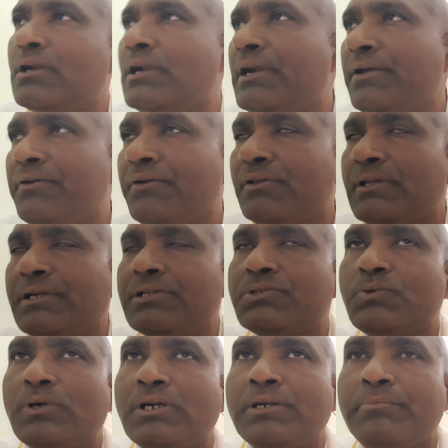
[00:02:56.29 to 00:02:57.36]
lady, that
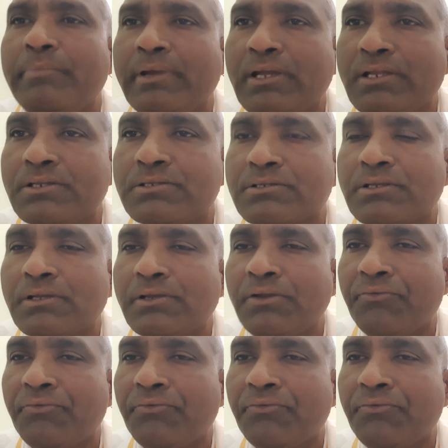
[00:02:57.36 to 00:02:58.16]
is what beans.